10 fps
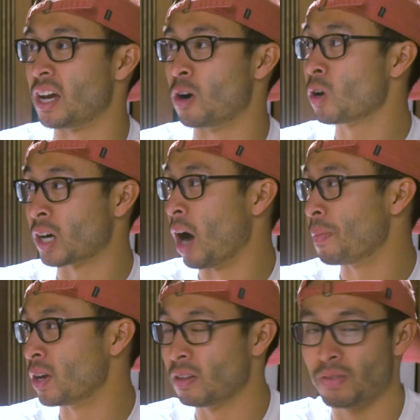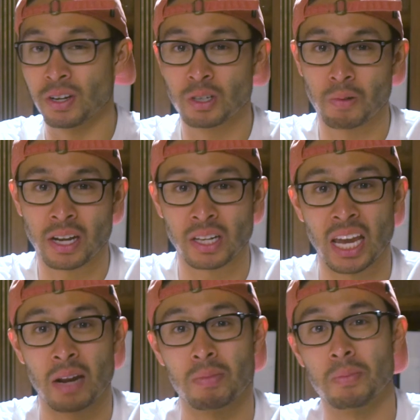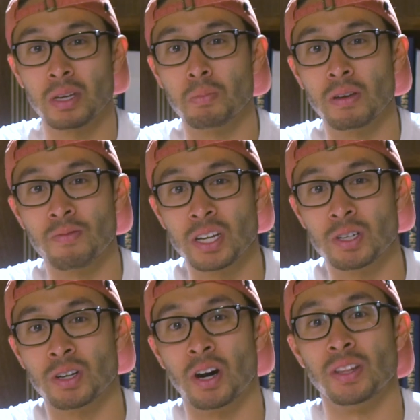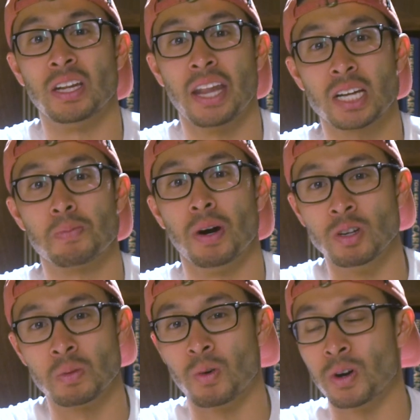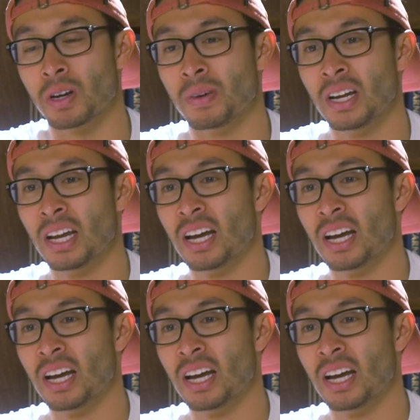or comment on the video directly and maybe you'll be featured on the next postmortem